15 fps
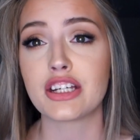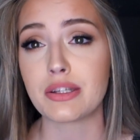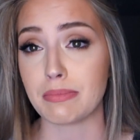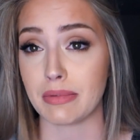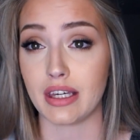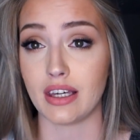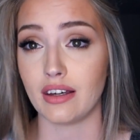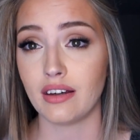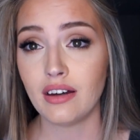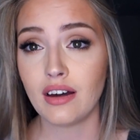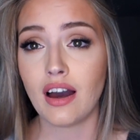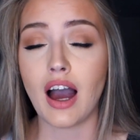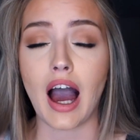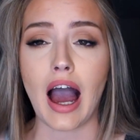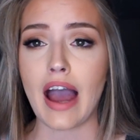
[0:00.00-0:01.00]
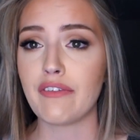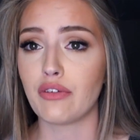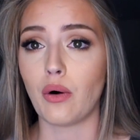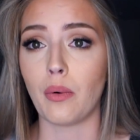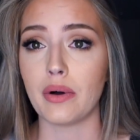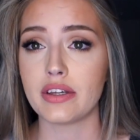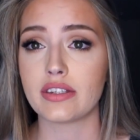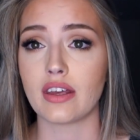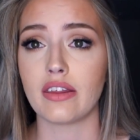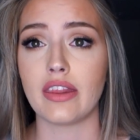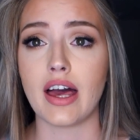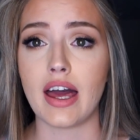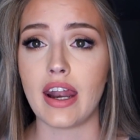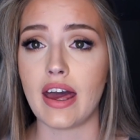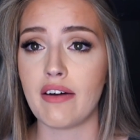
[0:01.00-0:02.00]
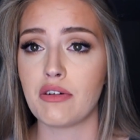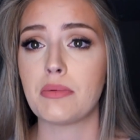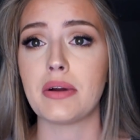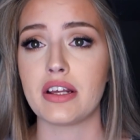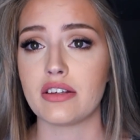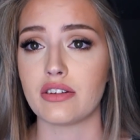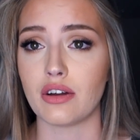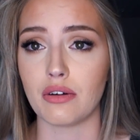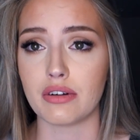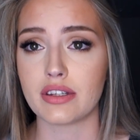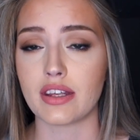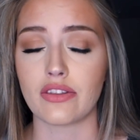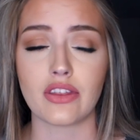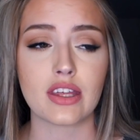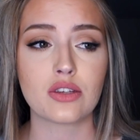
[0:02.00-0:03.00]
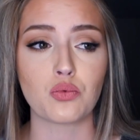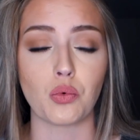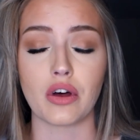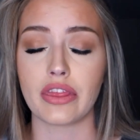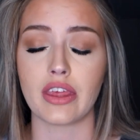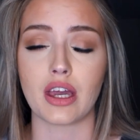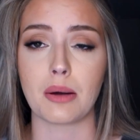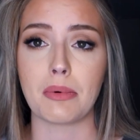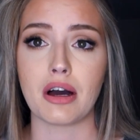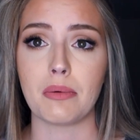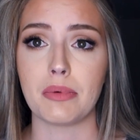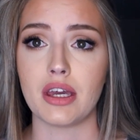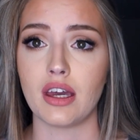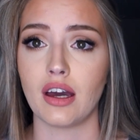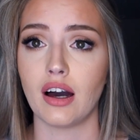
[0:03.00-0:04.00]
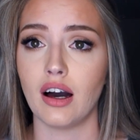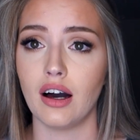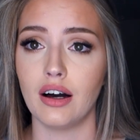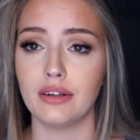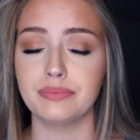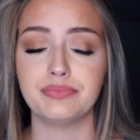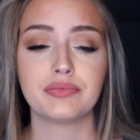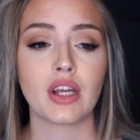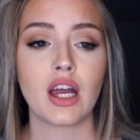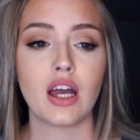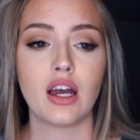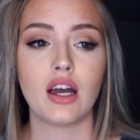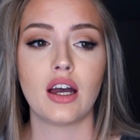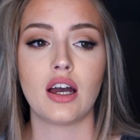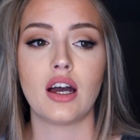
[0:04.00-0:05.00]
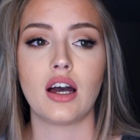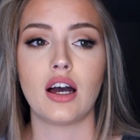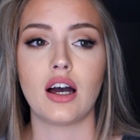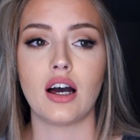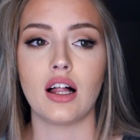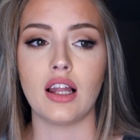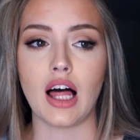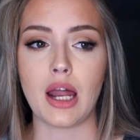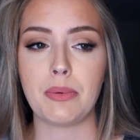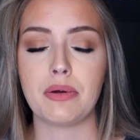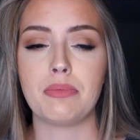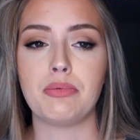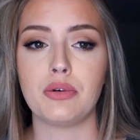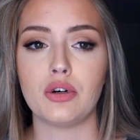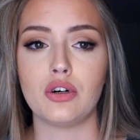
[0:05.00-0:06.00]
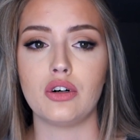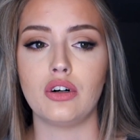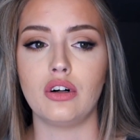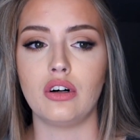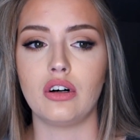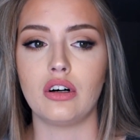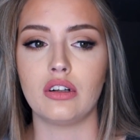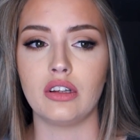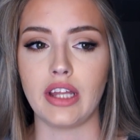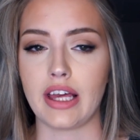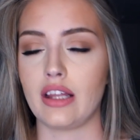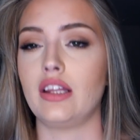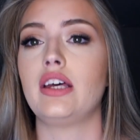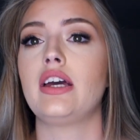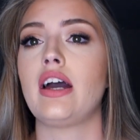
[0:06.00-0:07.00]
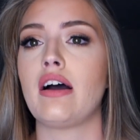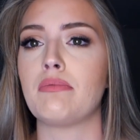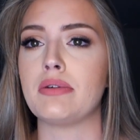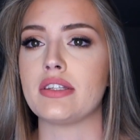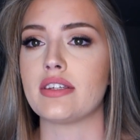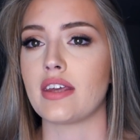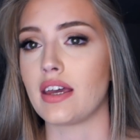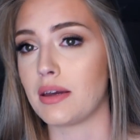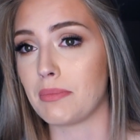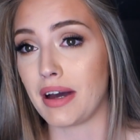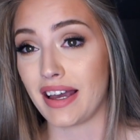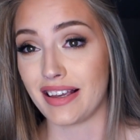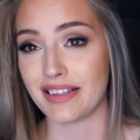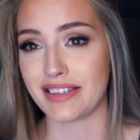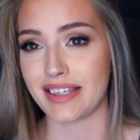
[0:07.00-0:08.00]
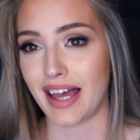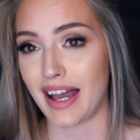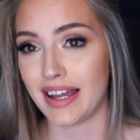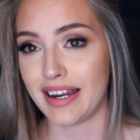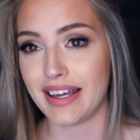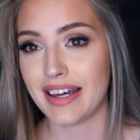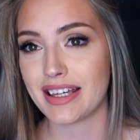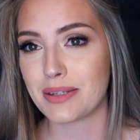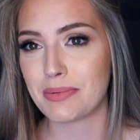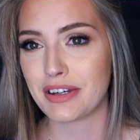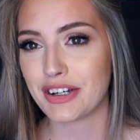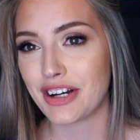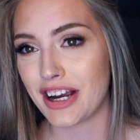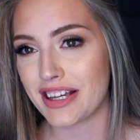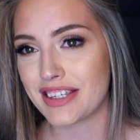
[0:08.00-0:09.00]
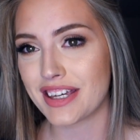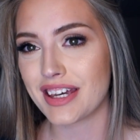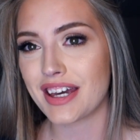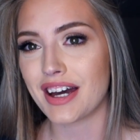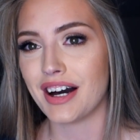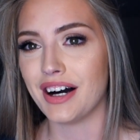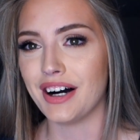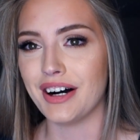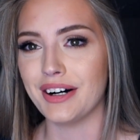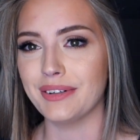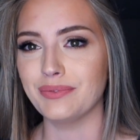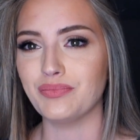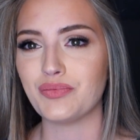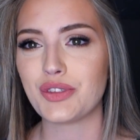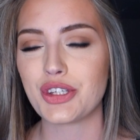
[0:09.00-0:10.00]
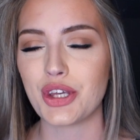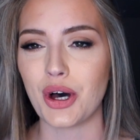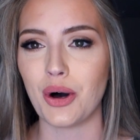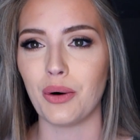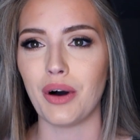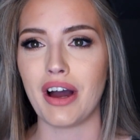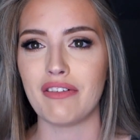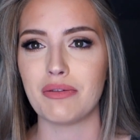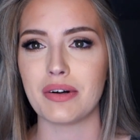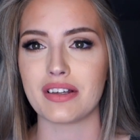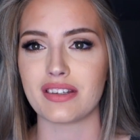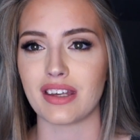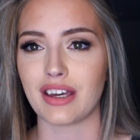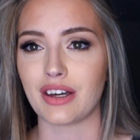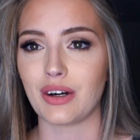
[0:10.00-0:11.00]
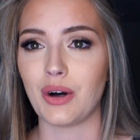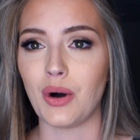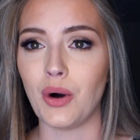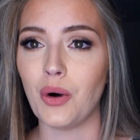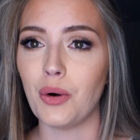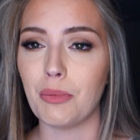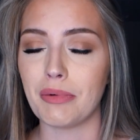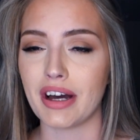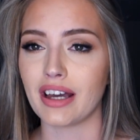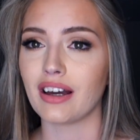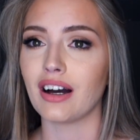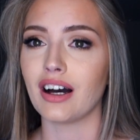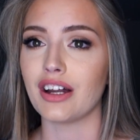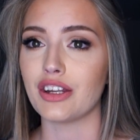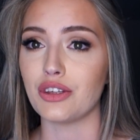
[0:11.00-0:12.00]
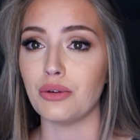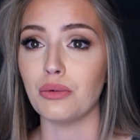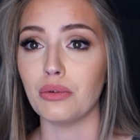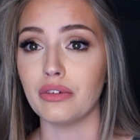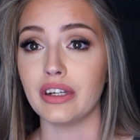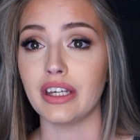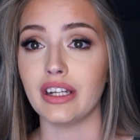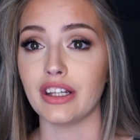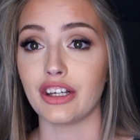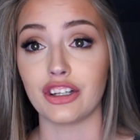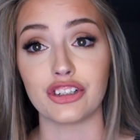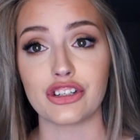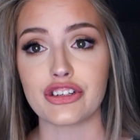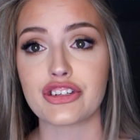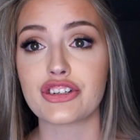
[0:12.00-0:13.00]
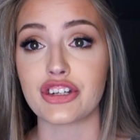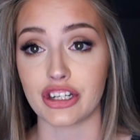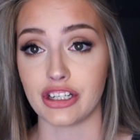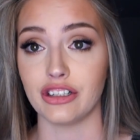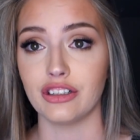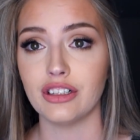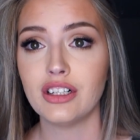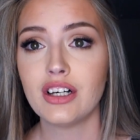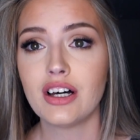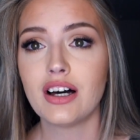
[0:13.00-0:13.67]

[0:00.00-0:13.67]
just me. I've always done that. Everybody's noticed that. That's one thing about me. A lot of people lately have been saying my anxiety has been crazy. So everybody's like, oh my god, you need to just chill.